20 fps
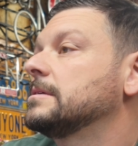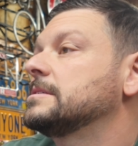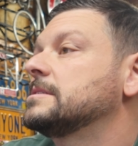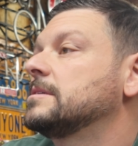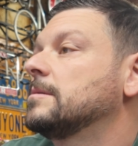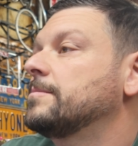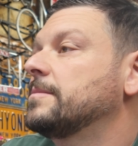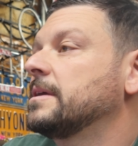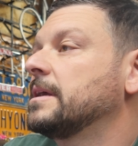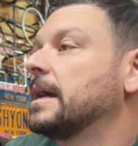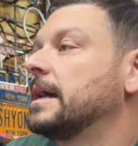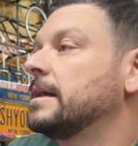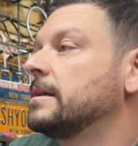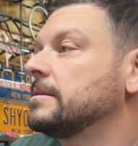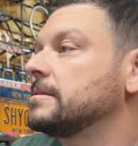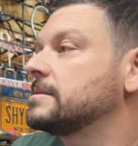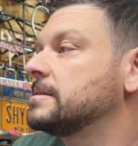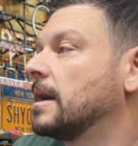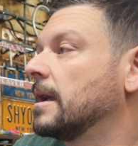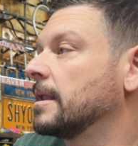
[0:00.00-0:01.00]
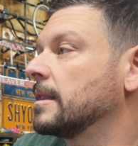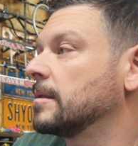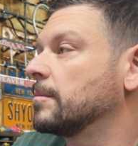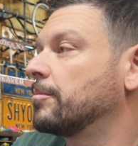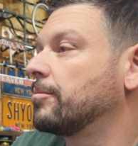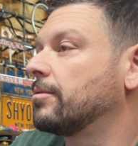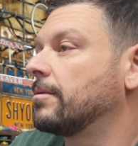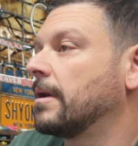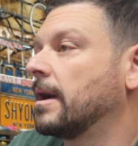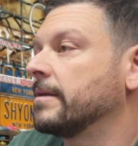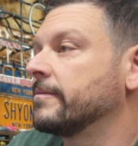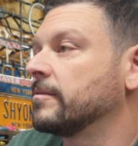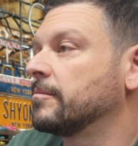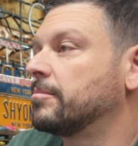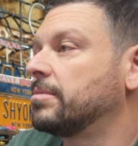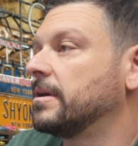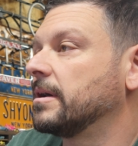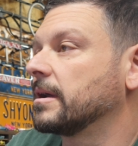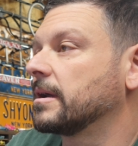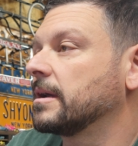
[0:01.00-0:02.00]
Something else out of the
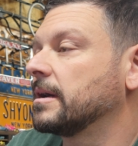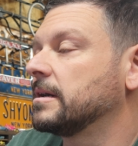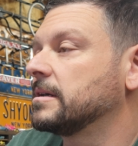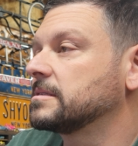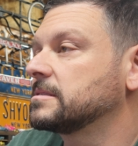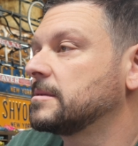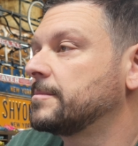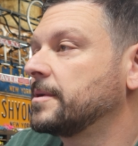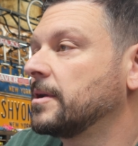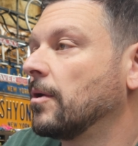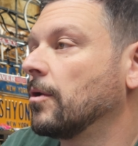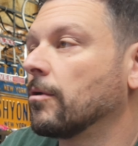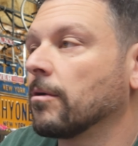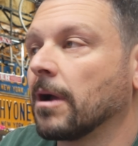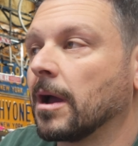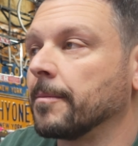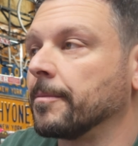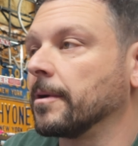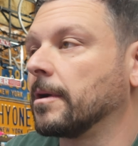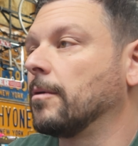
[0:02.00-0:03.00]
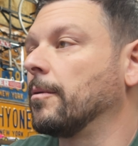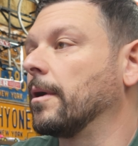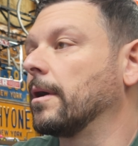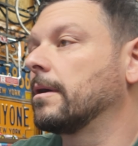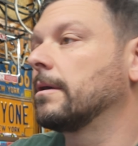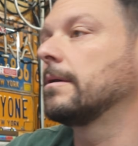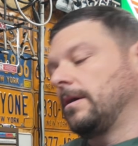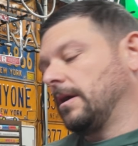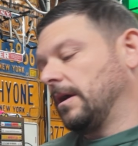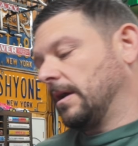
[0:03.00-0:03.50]
private pick house. Let me go grab it quick.